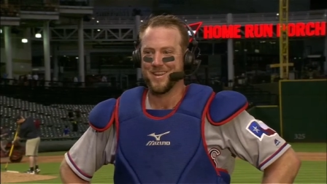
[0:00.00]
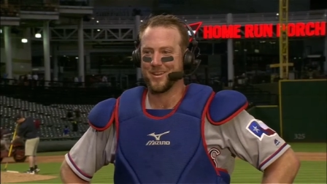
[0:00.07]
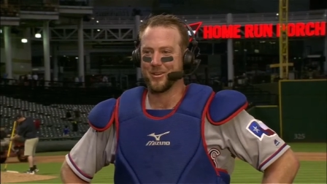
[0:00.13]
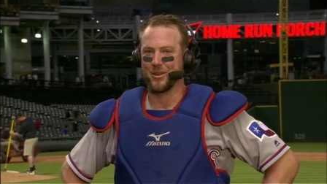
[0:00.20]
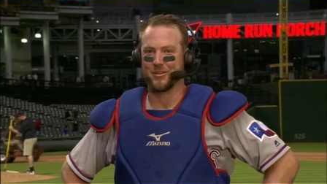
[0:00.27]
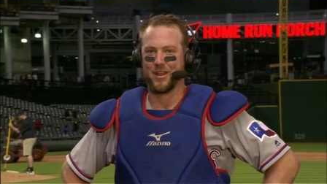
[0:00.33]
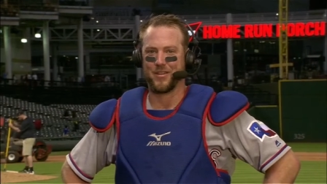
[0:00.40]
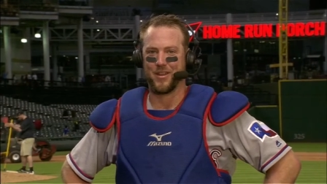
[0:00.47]

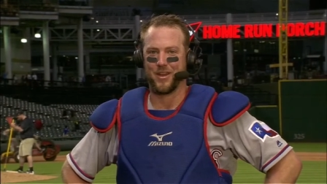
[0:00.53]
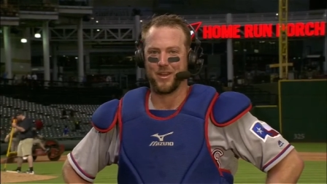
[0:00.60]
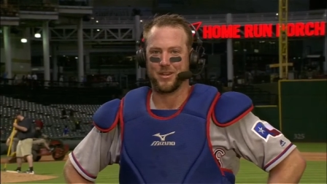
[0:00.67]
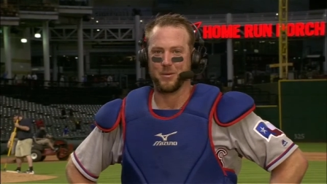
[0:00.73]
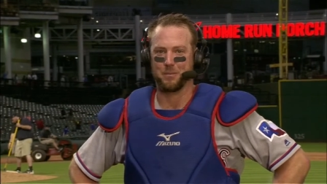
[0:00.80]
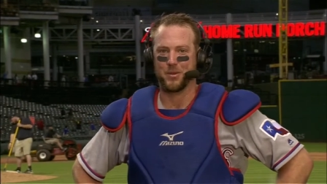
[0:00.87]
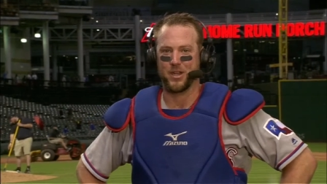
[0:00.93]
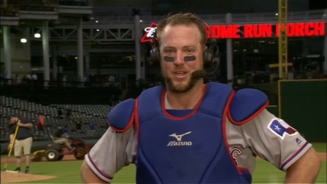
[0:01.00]
goes out there, he
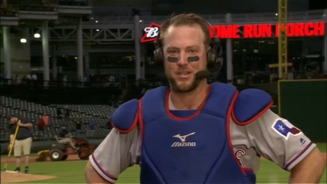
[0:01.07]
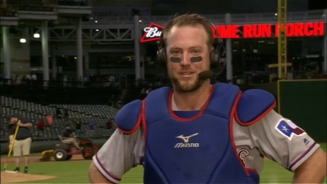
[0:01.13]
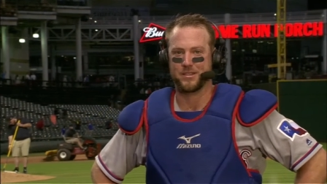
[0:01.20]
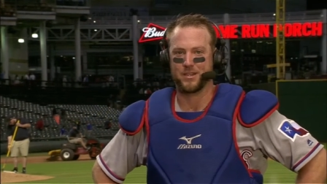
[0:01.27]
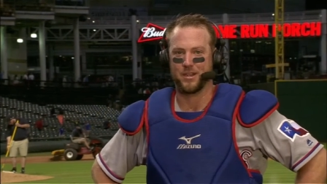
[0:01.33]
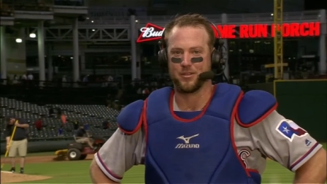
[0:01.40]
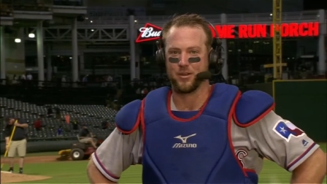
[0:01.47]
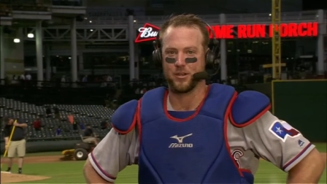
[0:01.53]

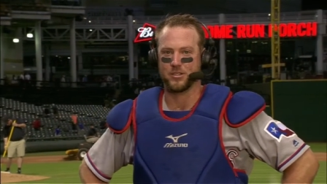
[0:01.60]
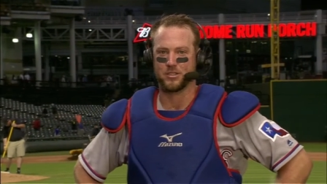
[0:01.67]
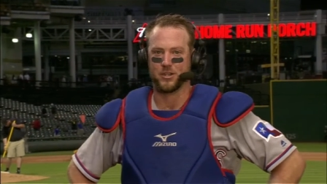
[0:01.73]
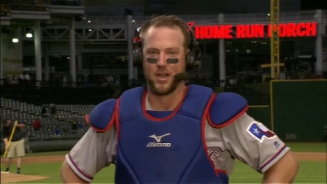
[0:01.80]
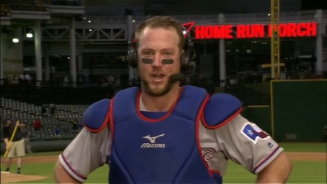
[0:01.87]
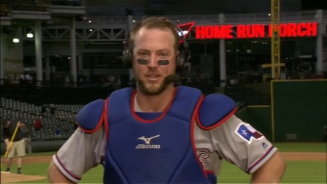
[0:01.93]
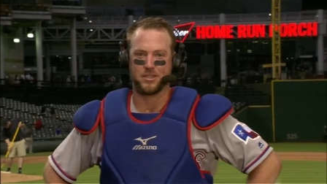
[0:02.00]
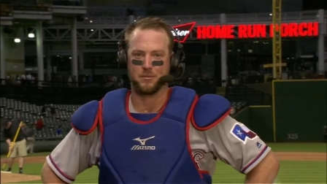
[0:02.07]
competes, he throws
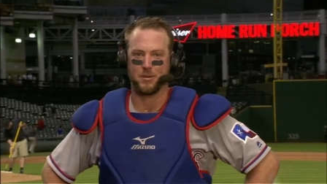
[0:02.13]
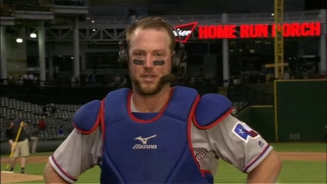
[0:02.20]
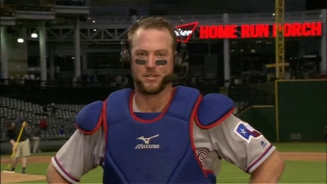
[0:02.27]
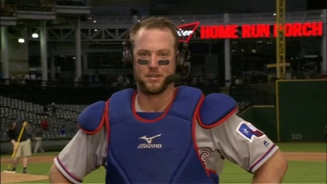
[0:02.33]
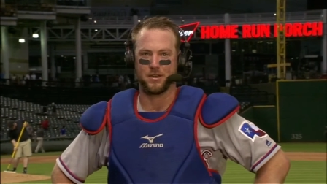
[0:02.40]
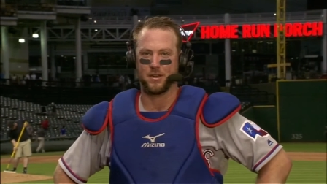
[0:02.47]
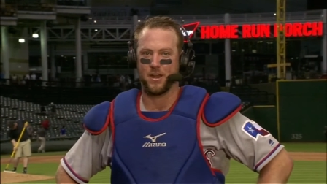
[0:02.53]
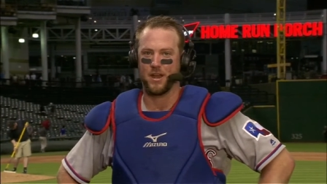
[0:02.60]
strikes, he
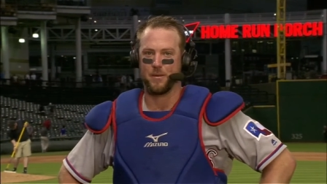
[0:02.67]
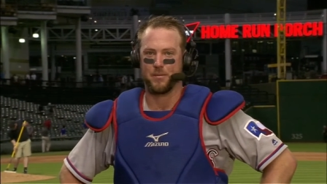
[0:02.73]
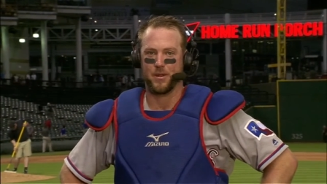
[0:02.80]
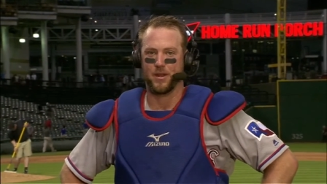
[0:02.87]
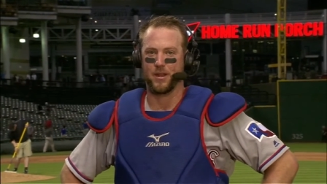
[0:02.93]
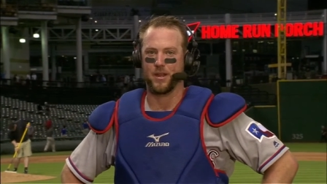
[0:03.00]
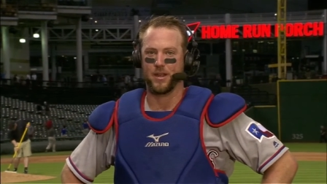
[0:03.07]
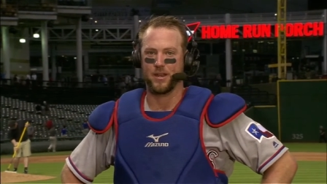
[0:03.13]
mixes it up,
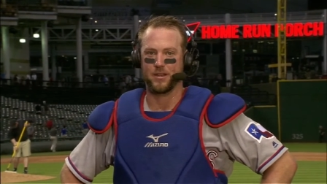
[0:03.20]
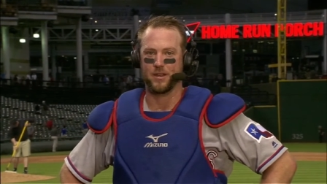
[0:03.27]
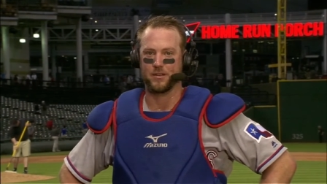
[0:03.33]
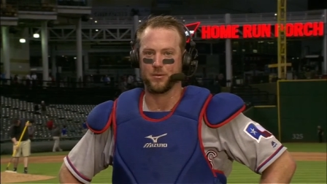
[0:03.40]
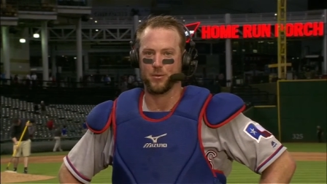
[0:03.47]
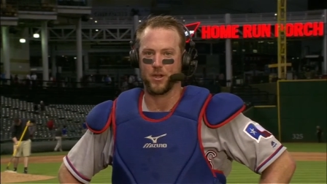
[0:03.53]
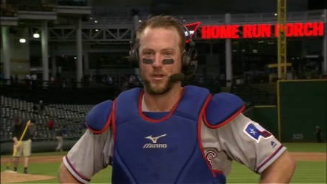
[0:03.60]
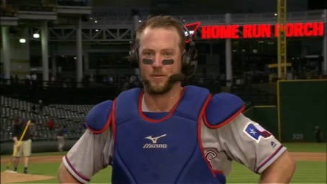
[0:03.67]
and uh, he does
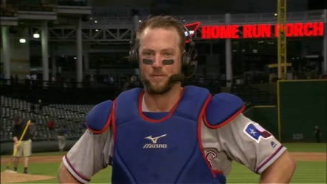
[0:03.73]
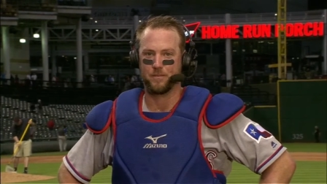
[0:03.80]
it well.